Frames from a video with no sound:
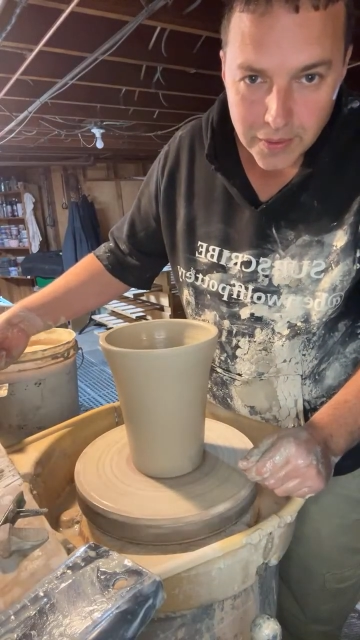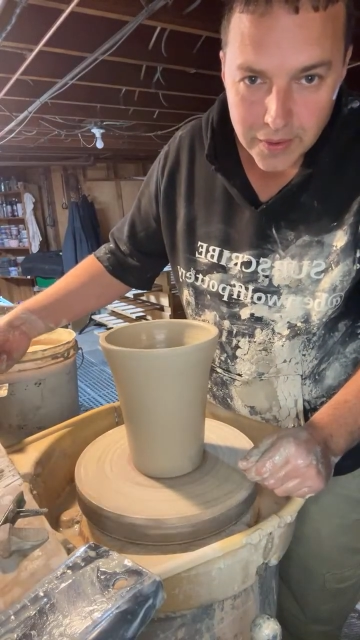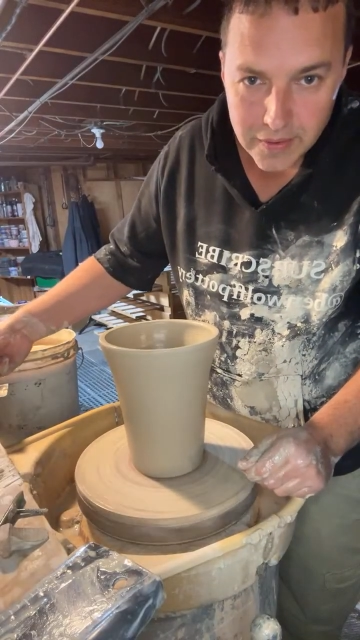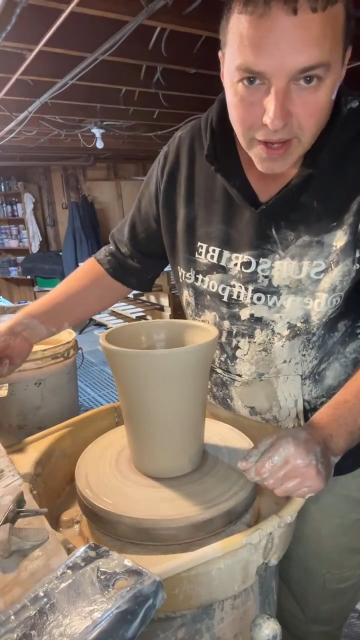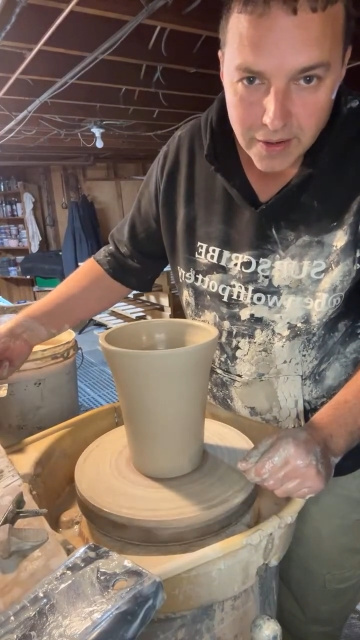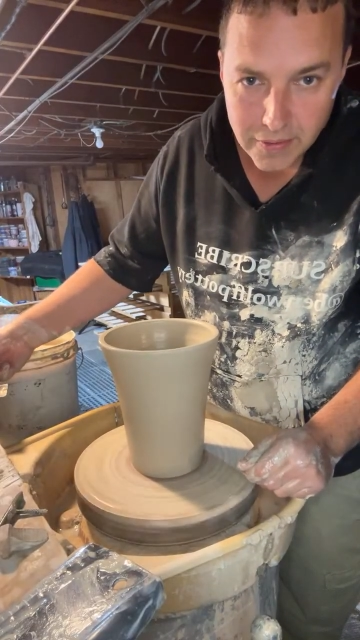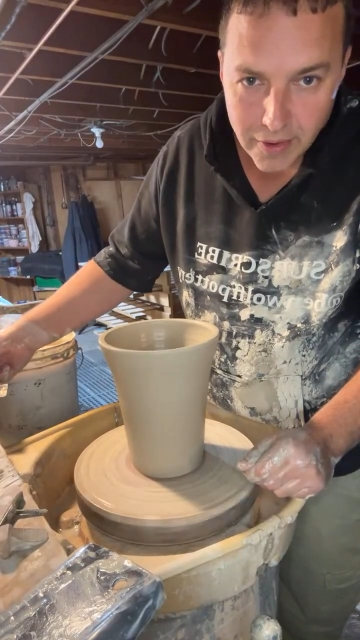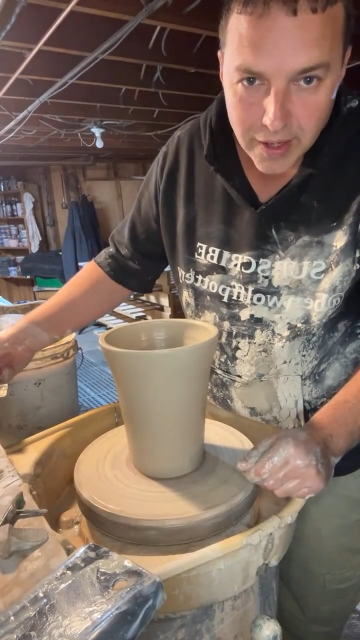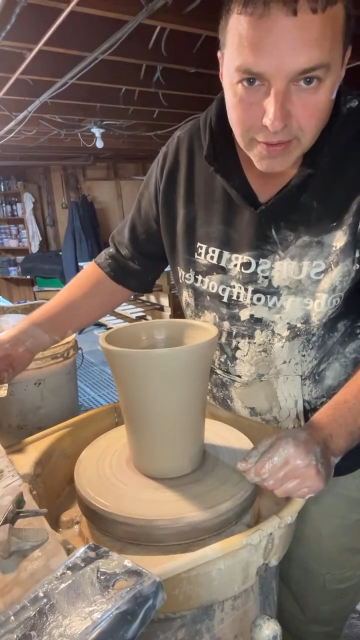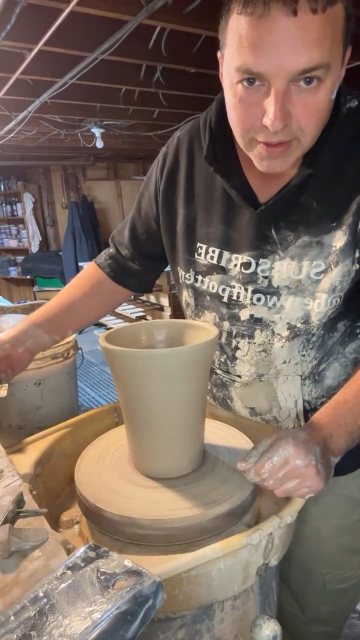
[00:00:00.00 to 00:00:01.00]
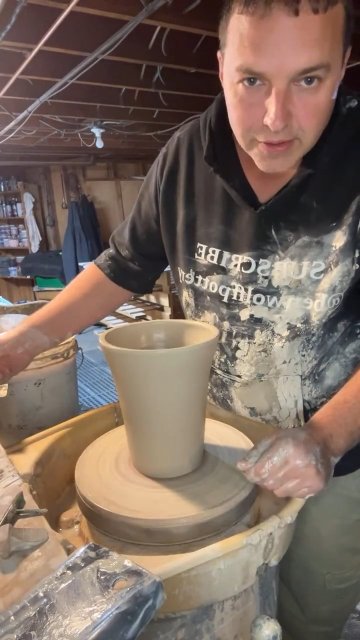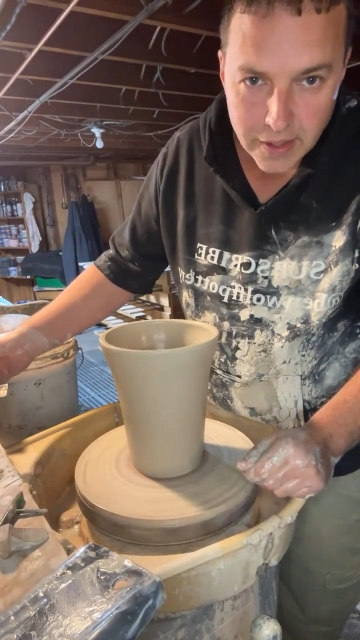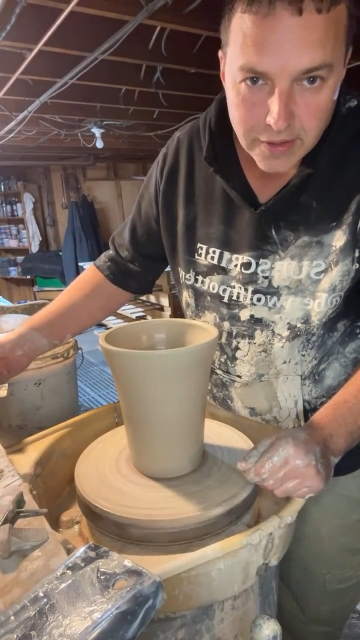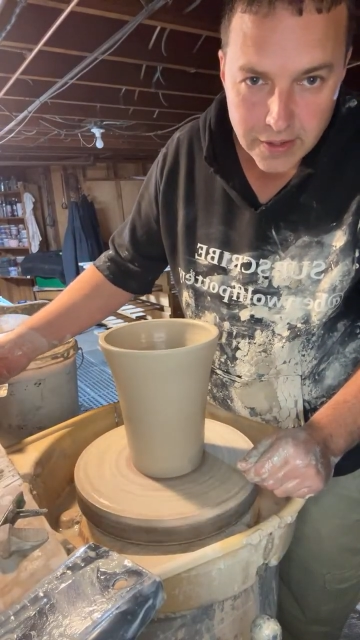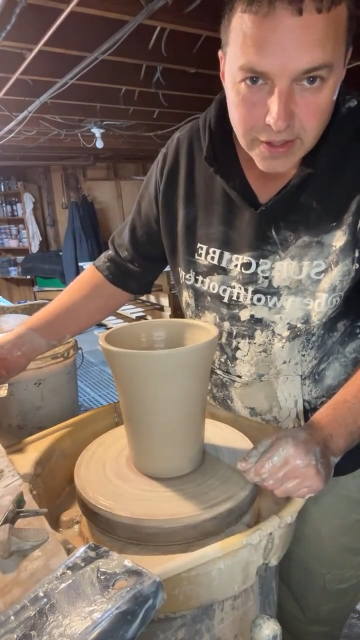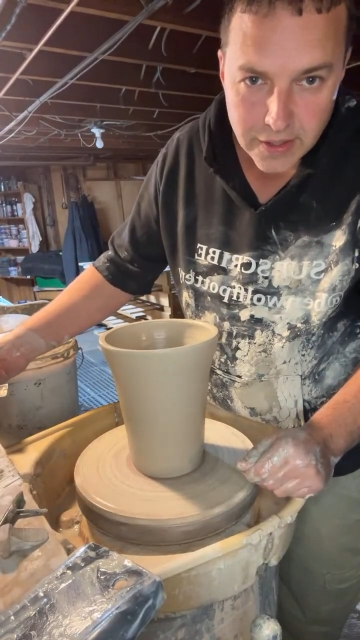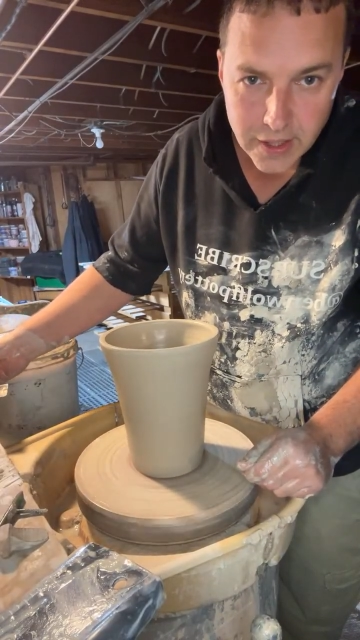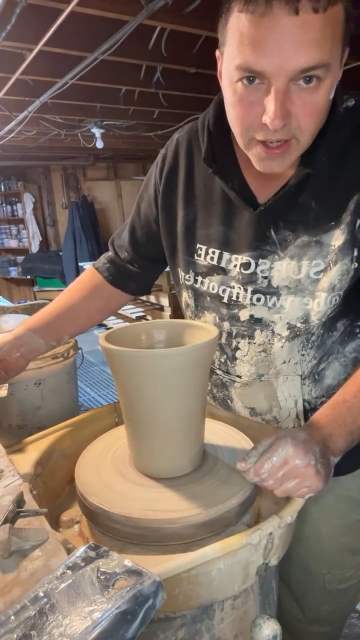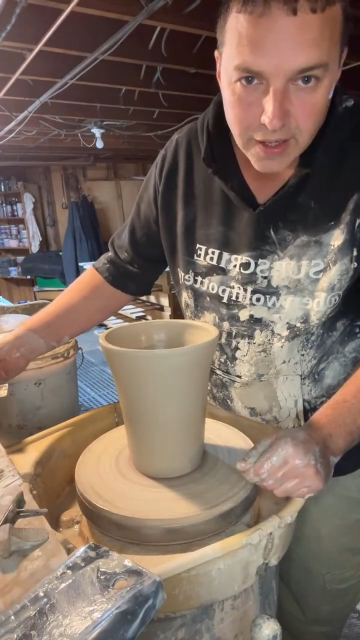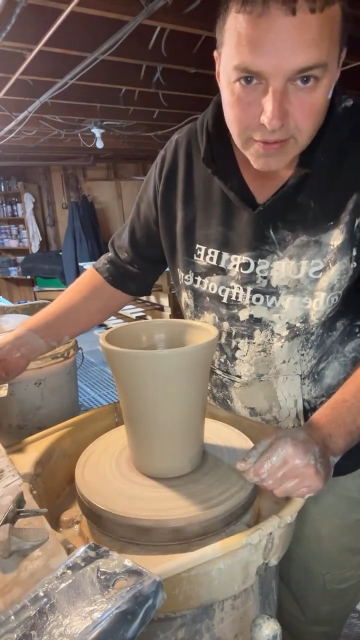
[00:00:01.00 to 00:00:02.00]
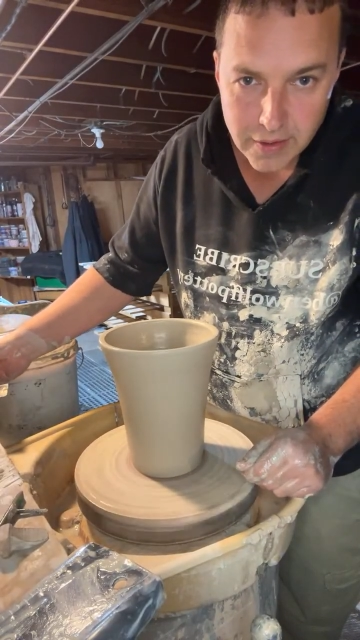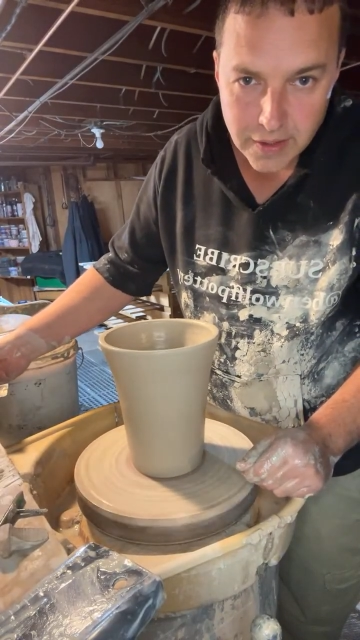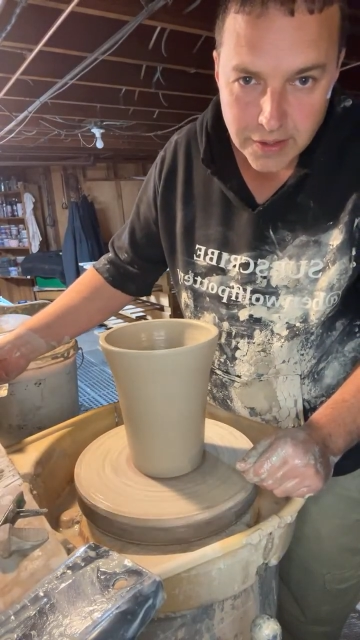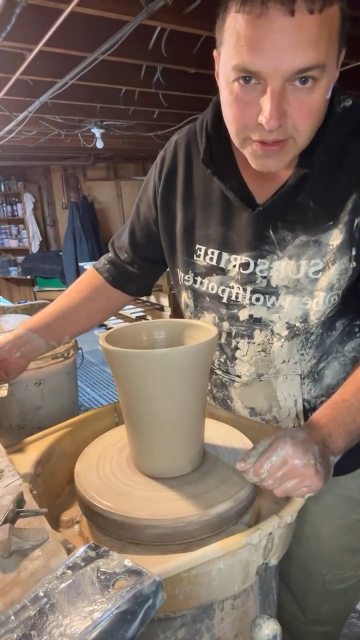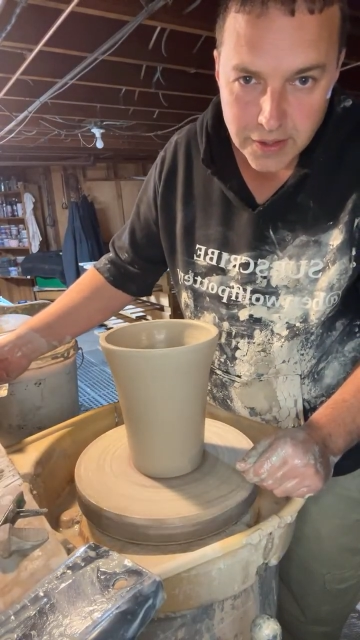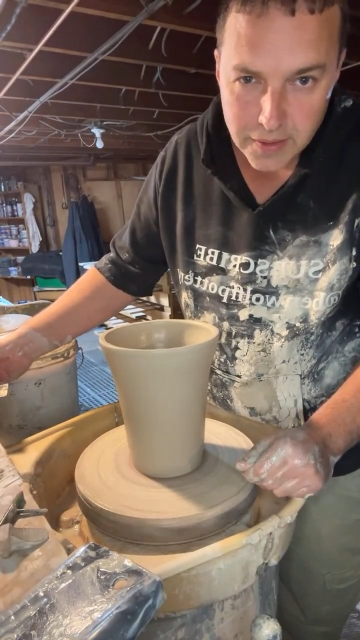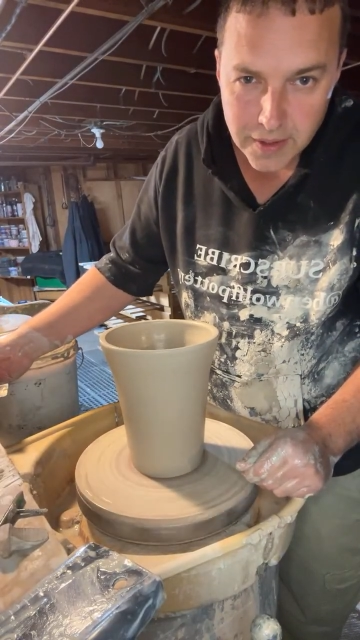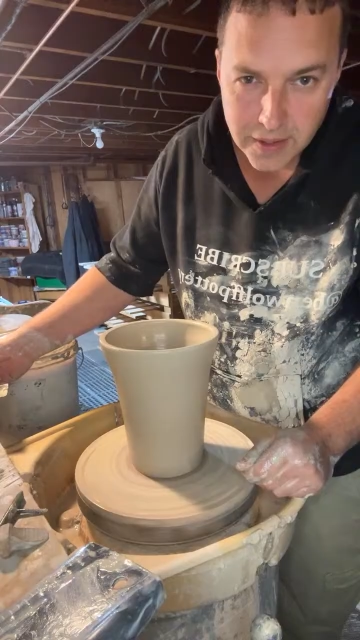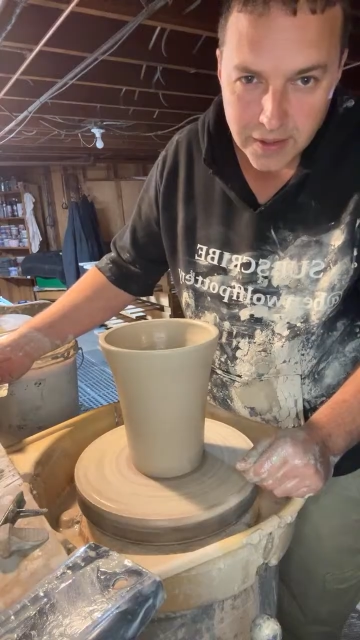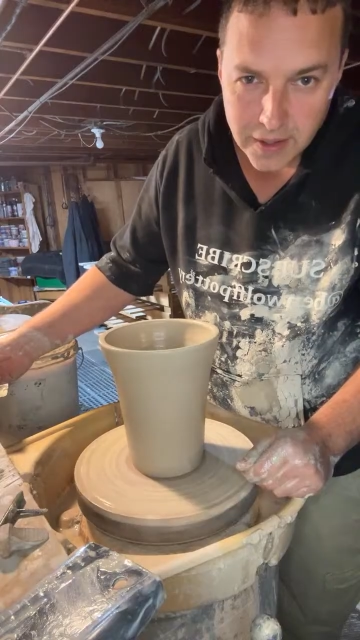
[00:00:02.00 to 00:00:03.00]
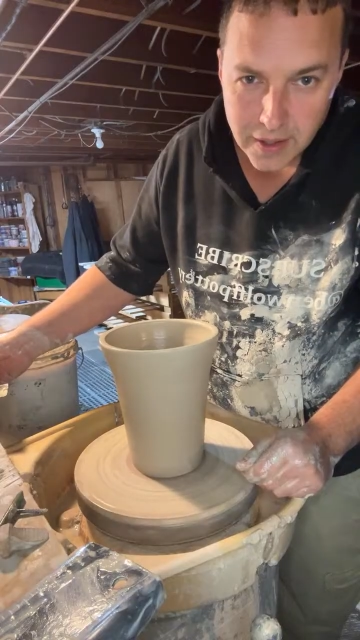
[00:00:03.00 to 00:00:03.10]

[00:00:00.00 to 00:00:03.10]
we've got a fight of the century, John versus Erwin.